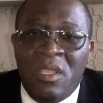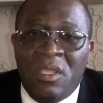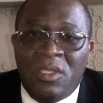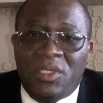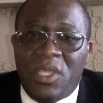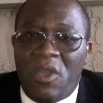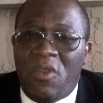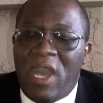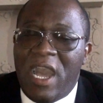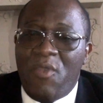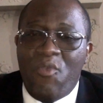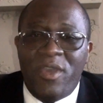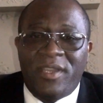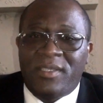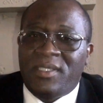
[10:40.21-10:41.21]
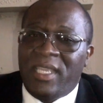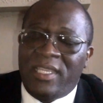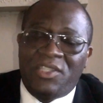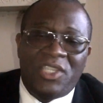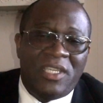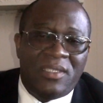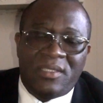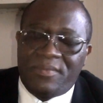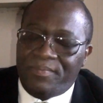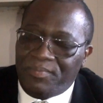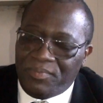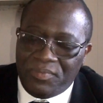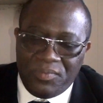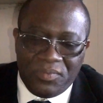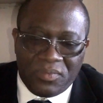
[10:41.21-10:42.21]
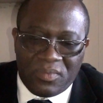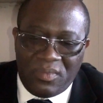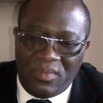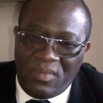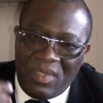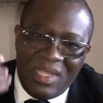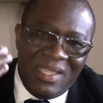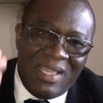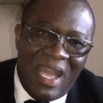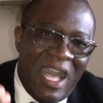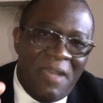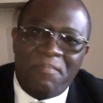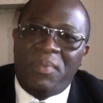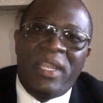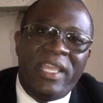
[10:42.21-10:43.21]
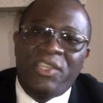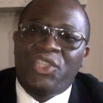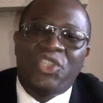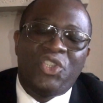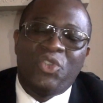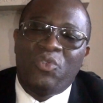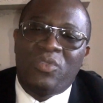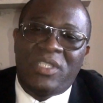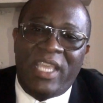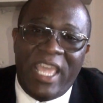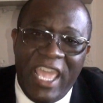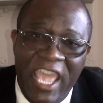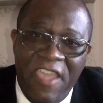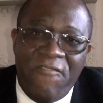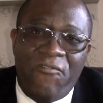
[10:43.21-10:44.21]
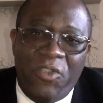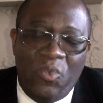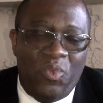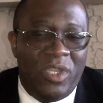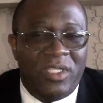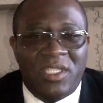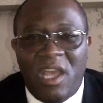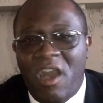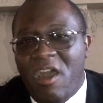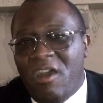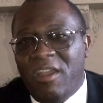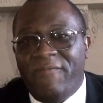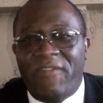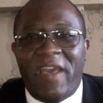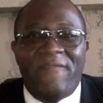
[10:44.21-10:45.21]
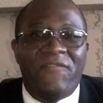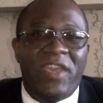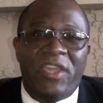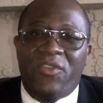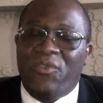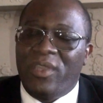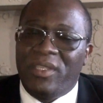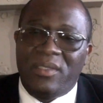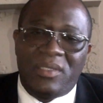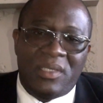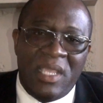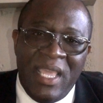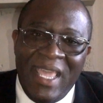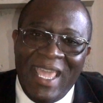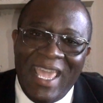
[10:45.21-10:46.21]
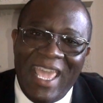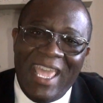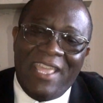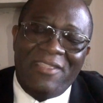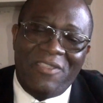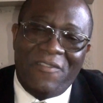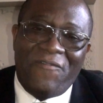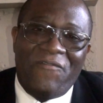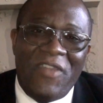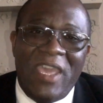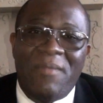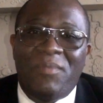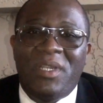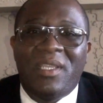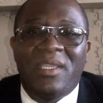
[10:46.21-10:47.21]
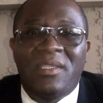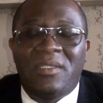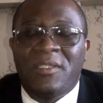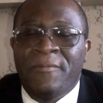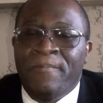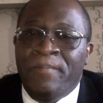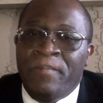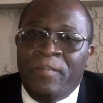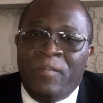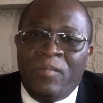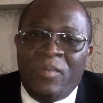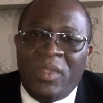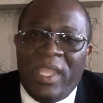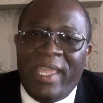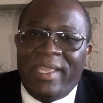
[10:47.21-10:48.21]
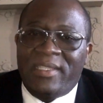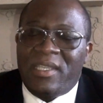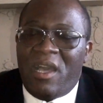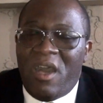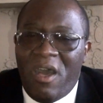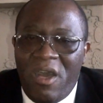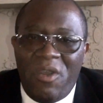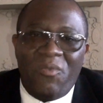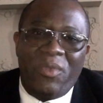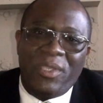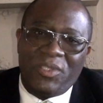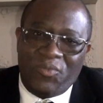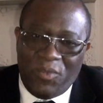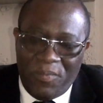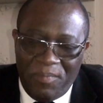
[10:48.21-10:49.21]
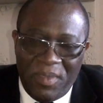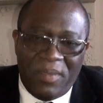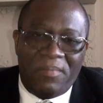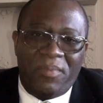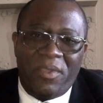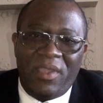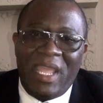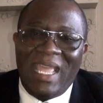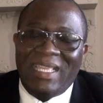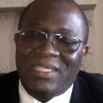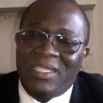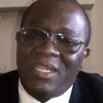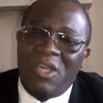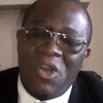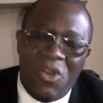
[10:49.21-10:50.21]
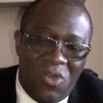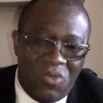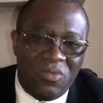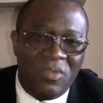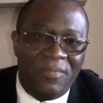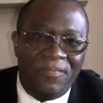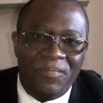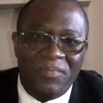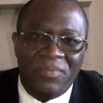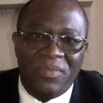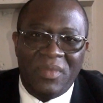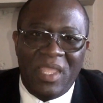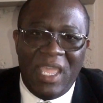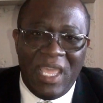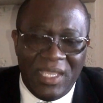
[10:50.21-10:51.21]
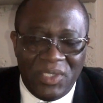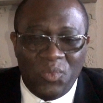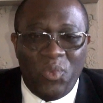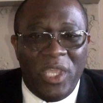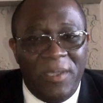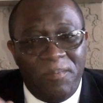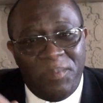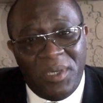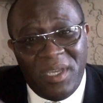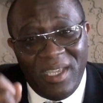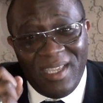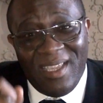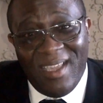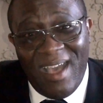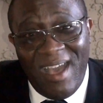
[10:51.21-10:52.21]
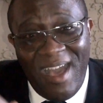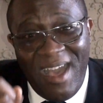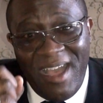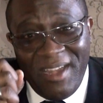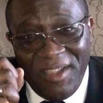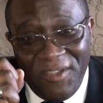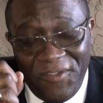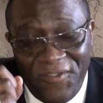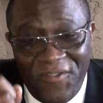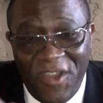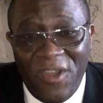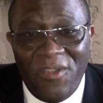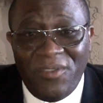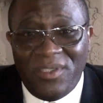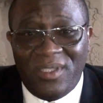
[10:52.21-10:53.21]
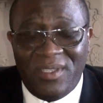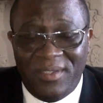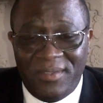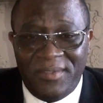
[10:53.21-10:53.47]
So I want to say just God bless you to everyone, to all of our veterans and their families, and to always remember, as long as we put God first,